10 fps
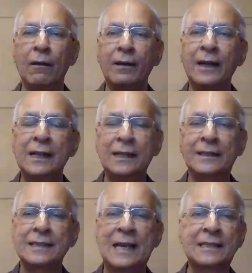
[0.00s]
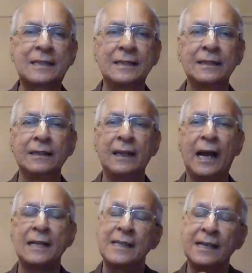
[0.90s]
See, our health is
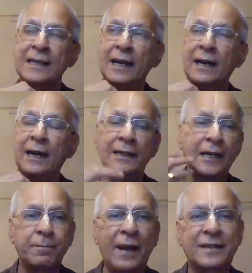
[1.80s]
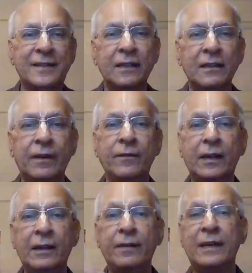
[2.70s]
at its best when
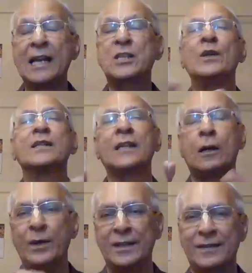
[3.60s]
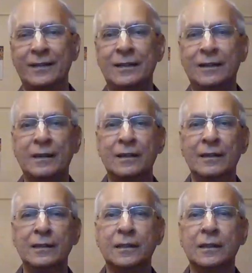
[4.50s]
we live in natural surroundings,
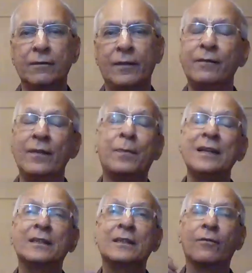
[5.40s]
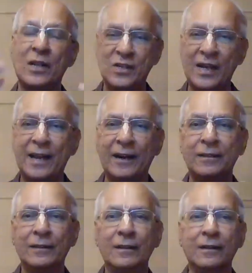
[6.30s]
when we breathe fresh air,
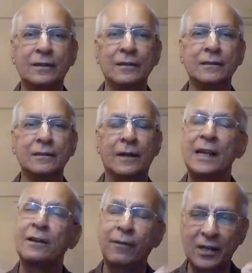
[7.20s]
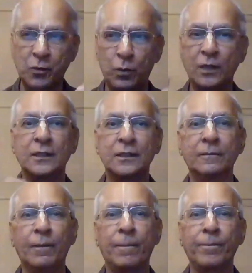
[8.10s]
drink fresh water,
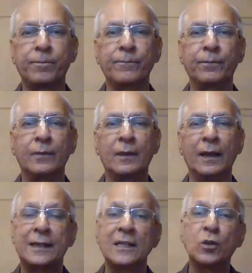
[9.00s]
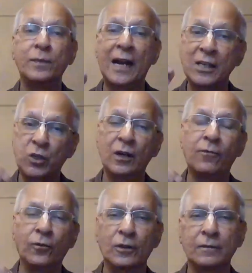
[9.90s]
and consume
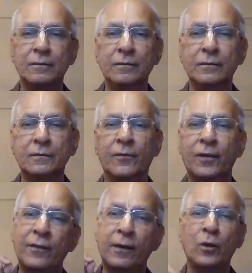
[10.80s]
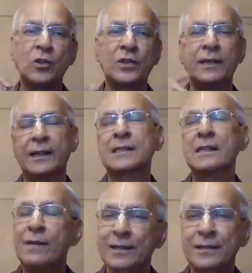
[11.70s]
natural food free from pollution and
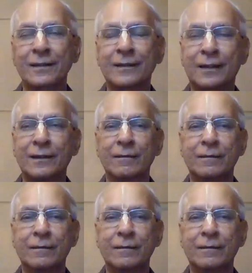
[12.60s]
industrial wastes.